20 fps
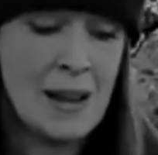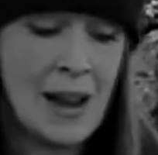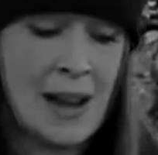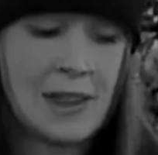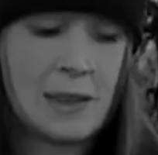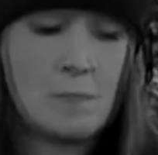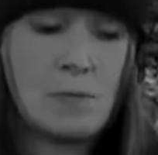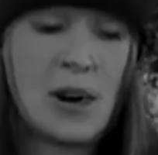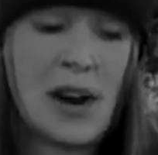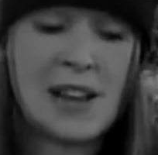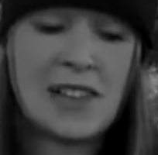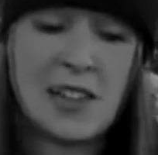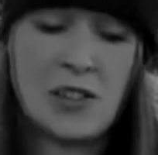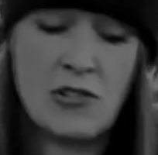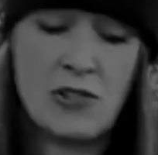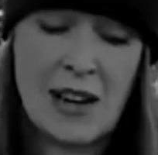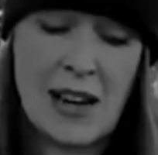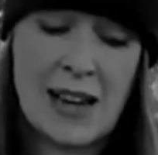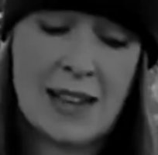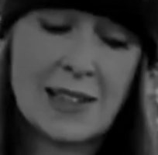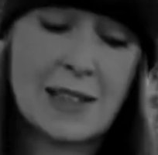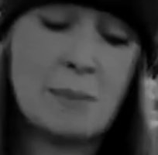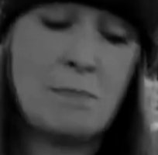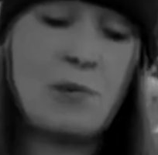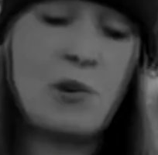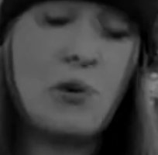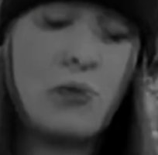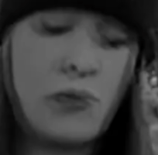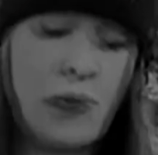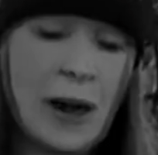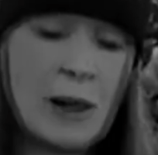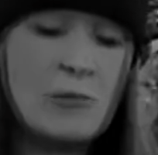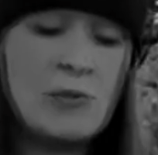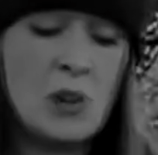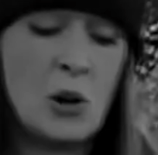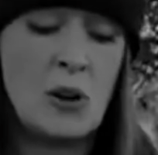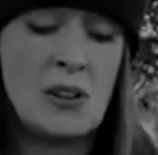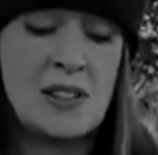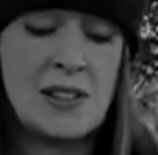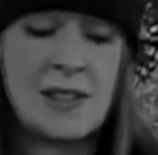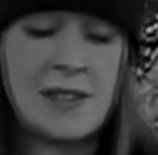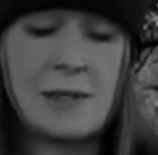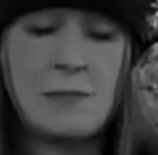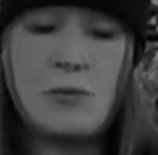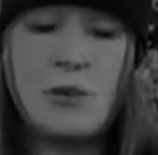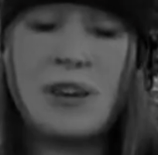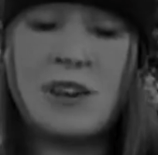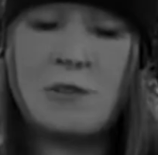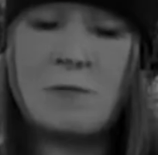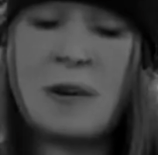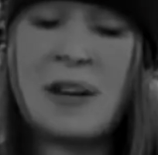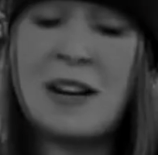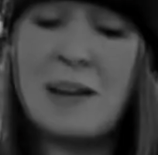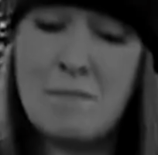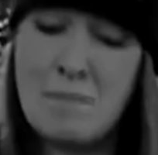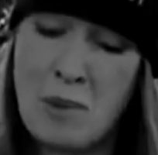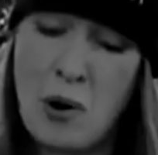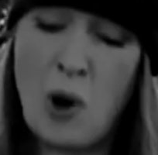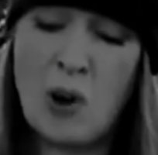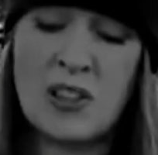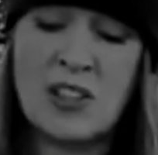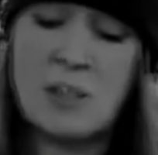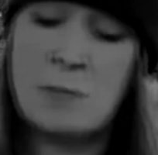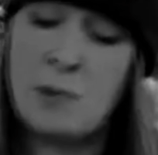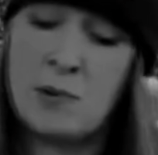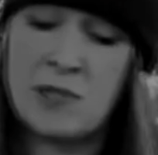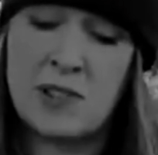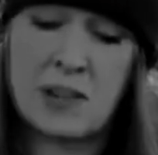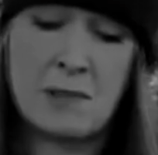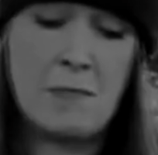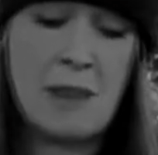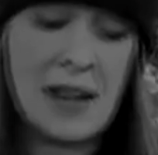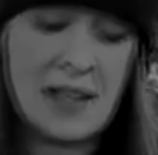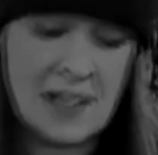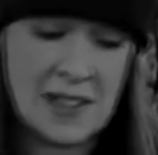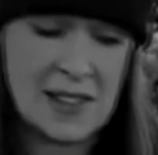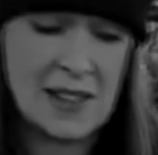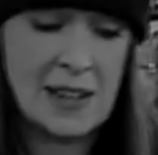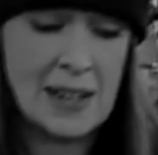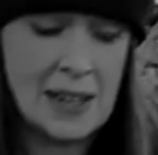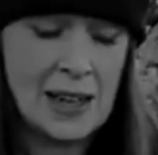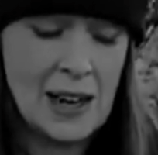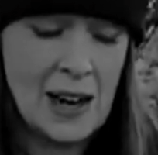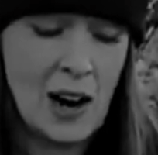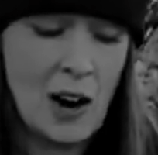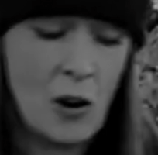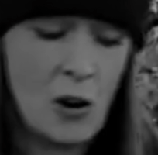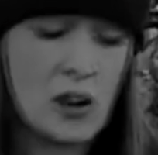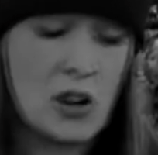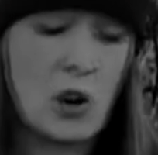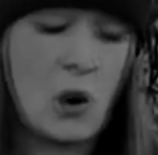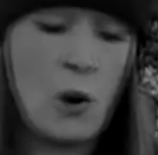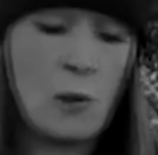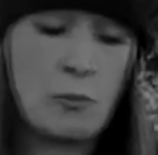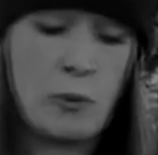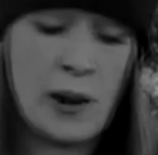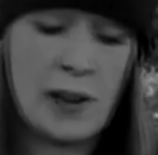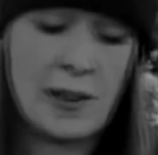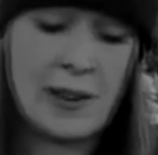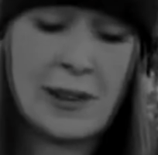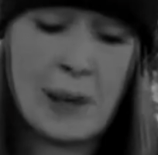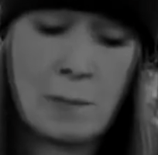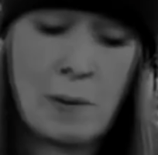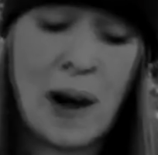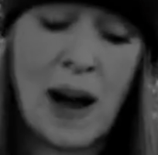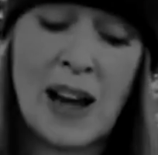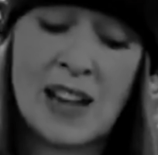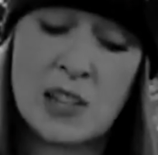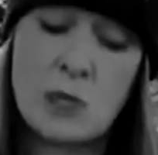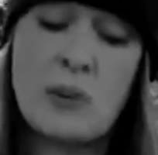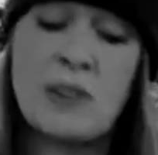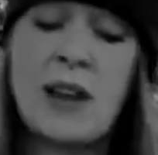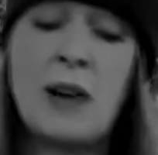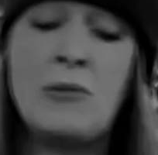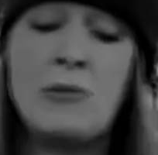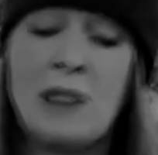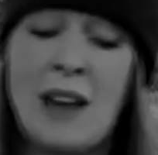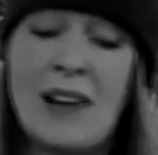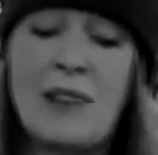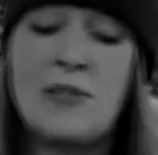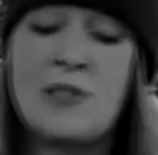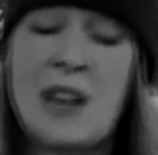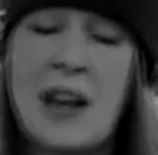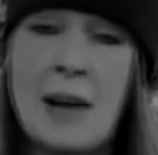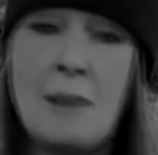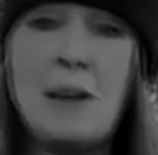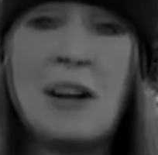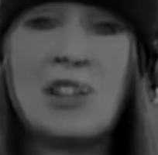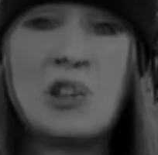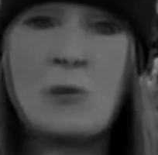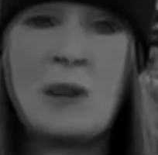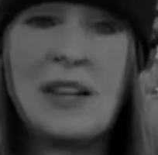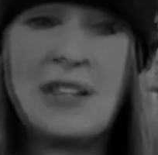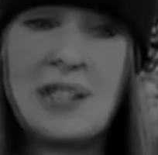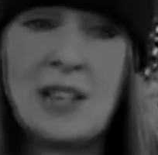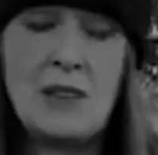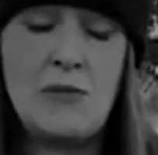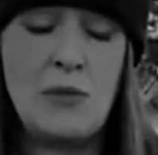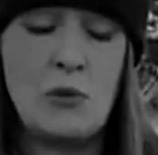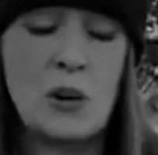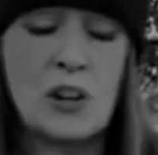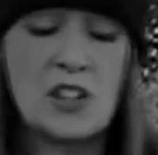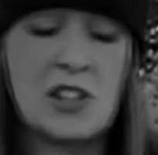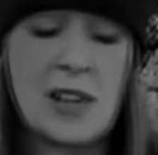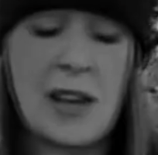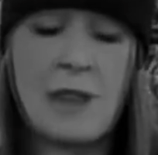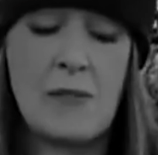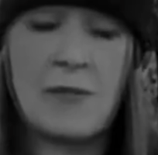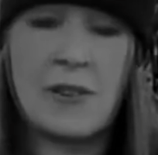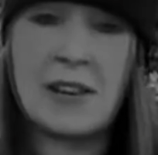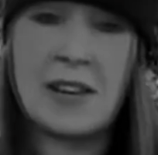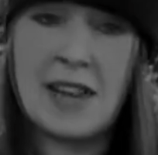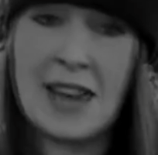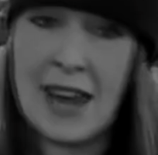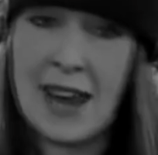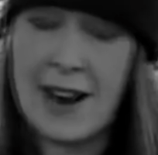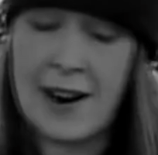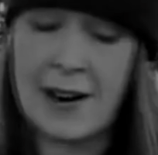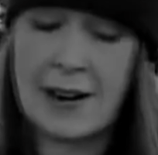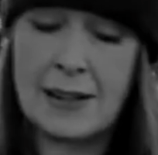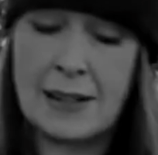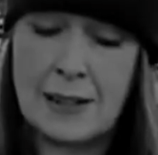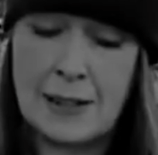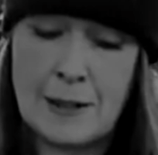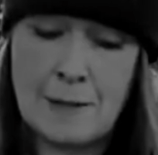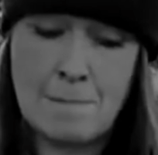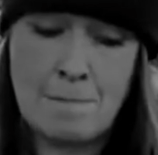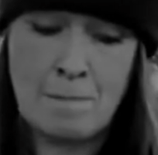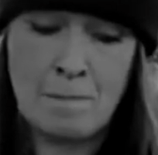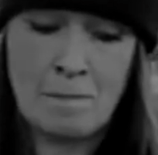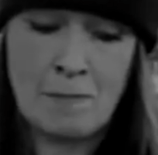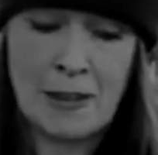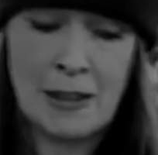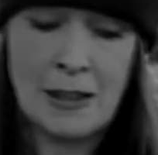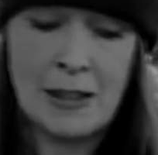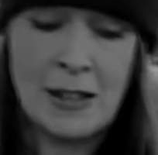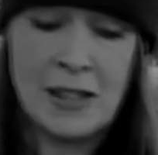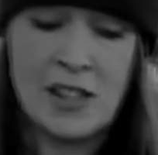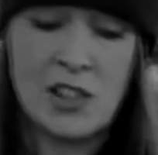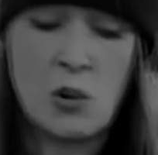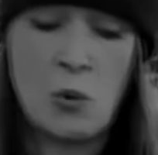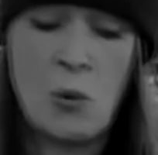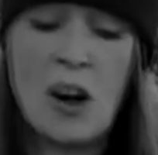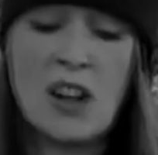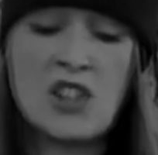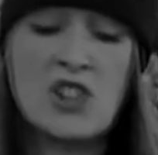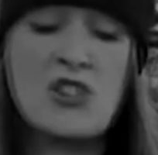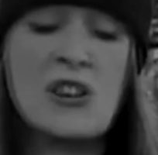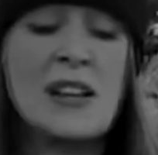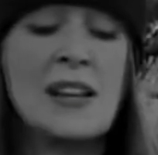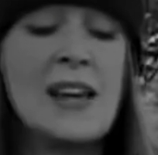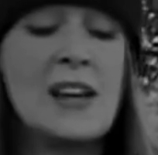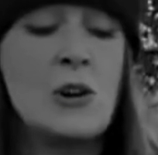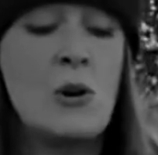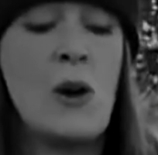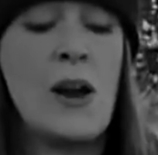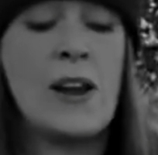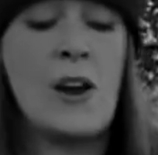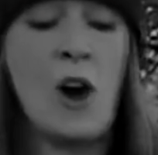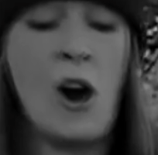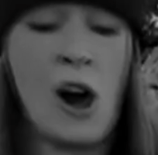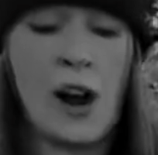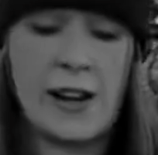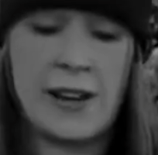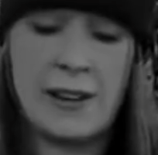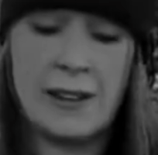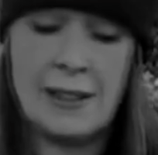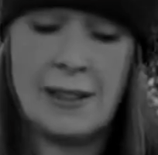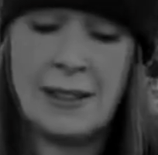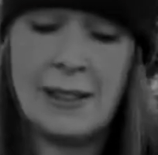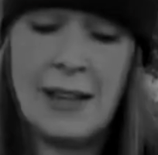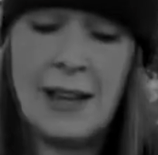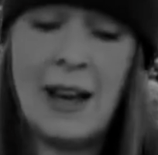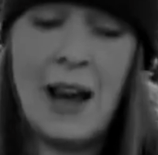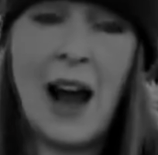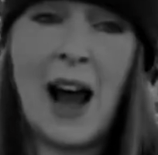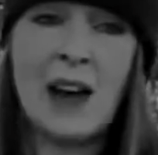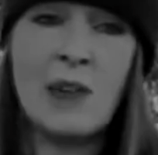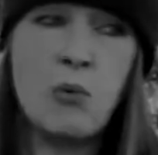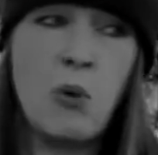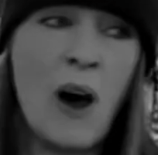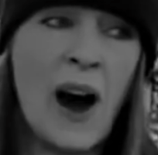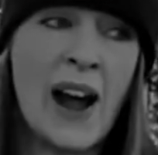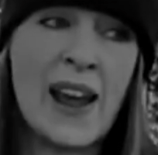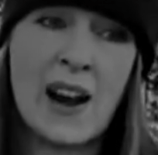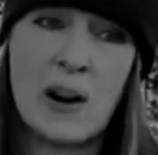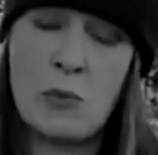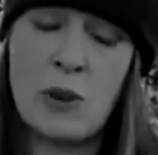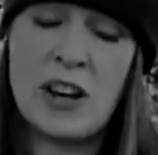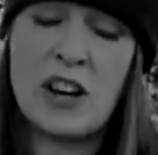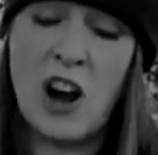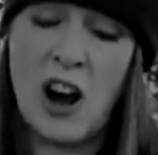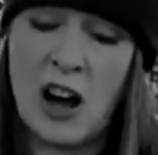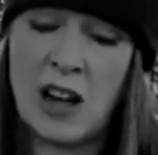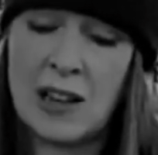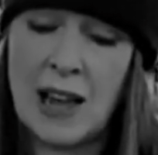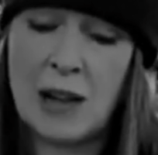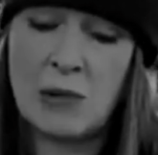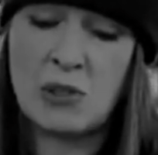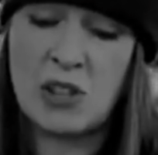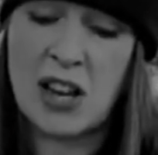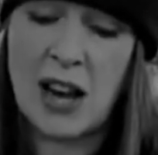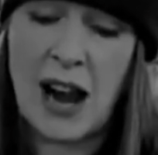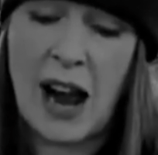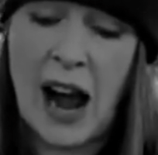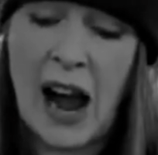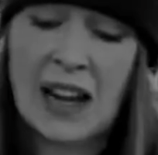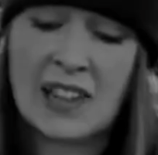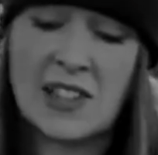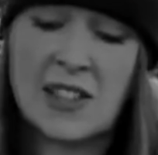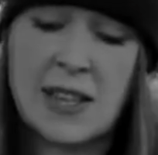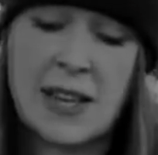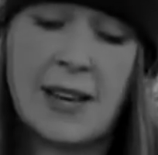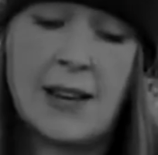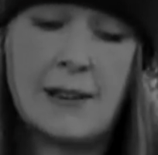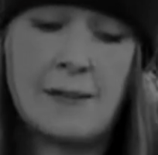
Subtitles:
At the present rate, profound autism would have been impossible to miss or cope with in the past without lifetime 24/7 care. So what's really going on? And why are we not allowed to ask?